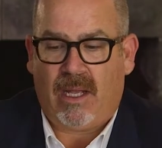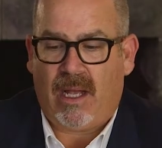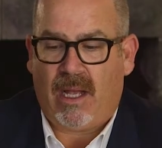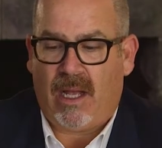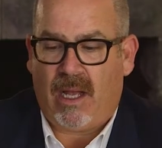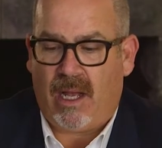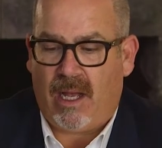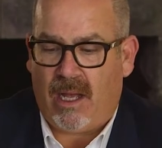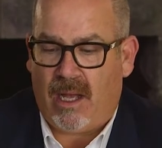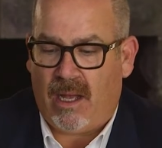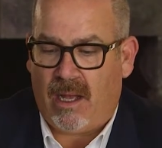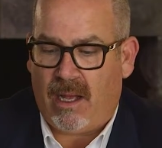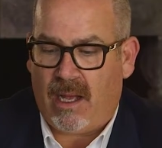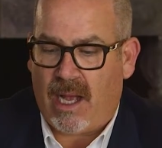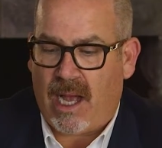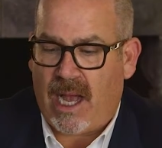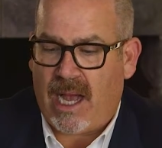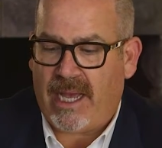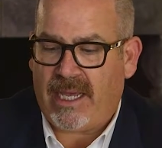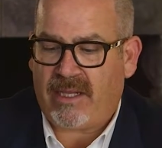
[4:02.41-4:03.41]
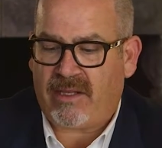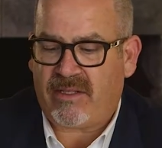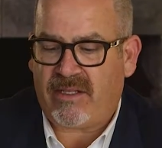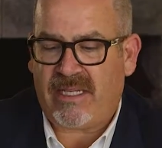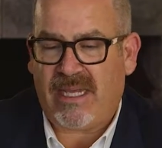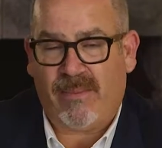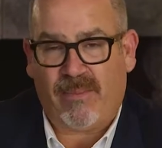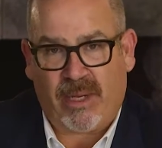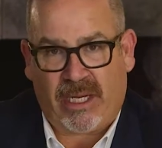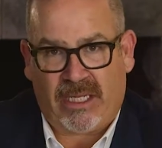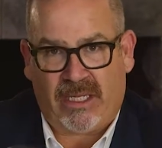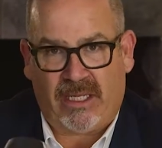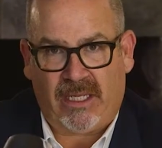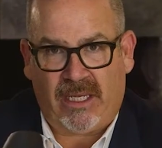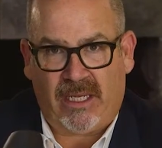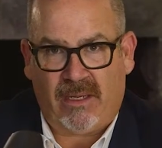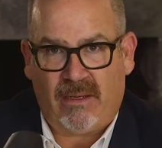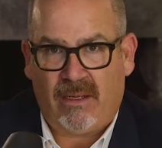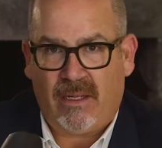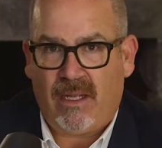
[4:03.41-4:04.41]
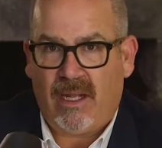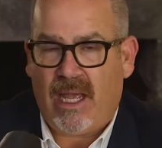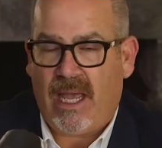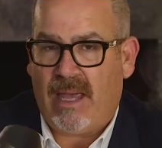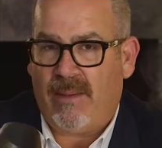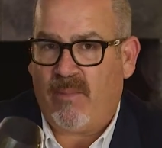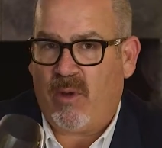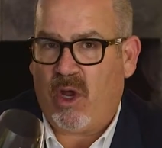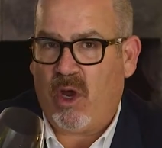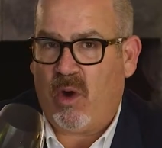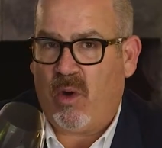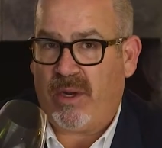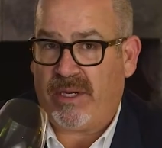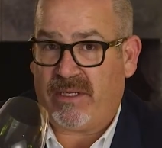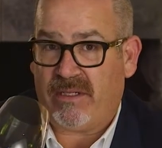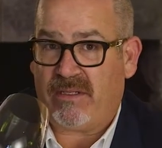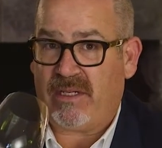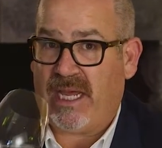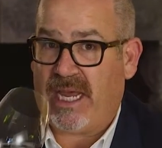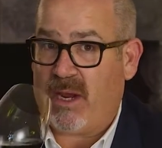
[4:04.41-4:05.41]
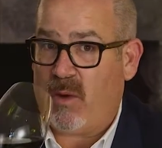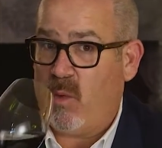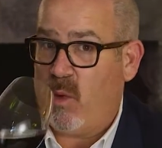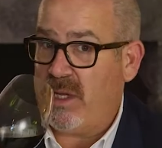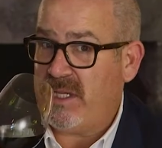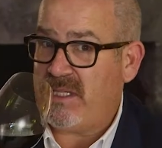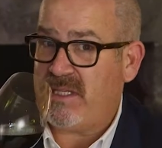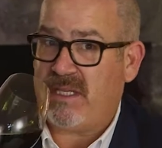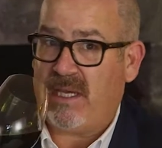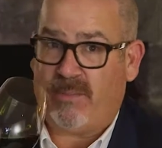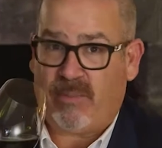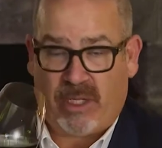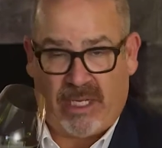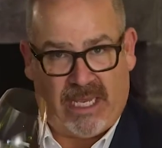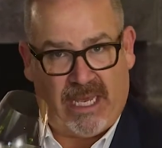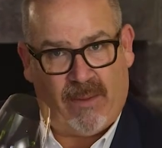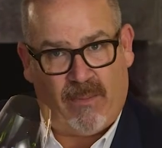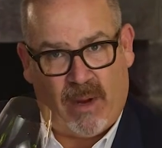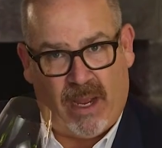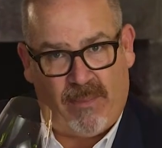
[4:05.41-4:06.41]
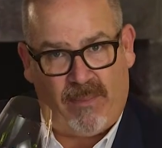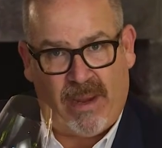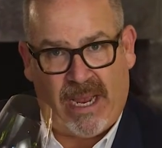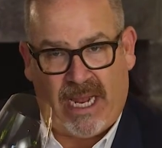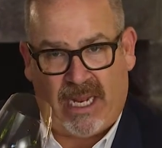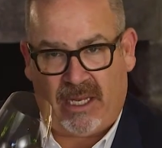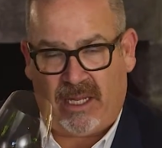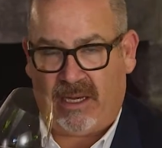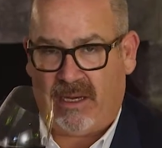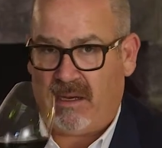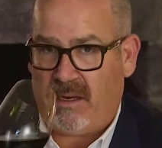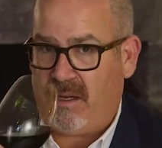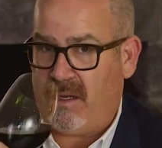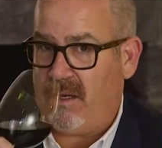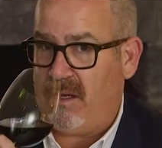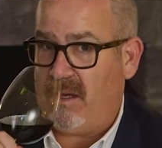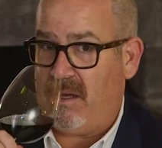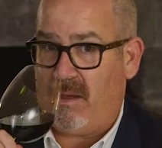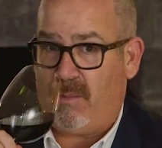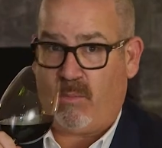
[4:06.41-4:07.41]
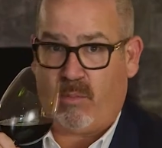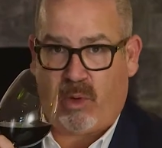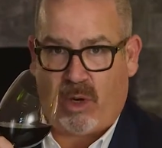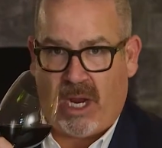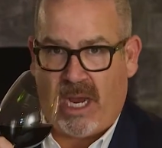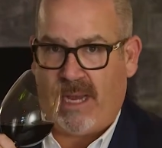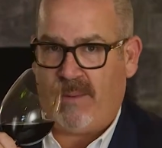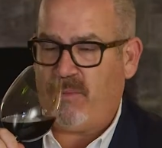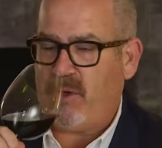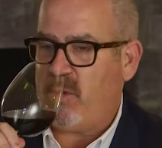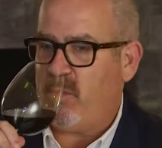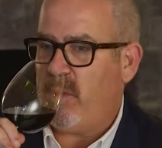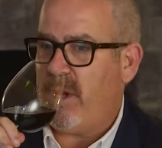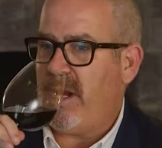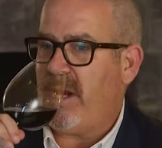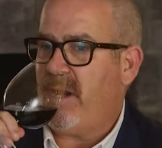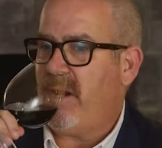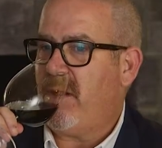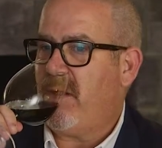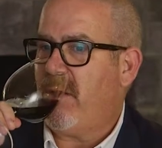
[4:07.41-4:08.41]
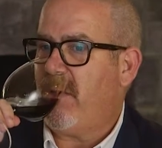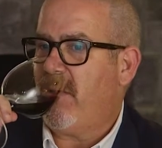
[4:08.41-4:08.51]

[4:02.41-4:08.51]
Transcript: I typically am going to take 1 sip to get my palate primed and ready.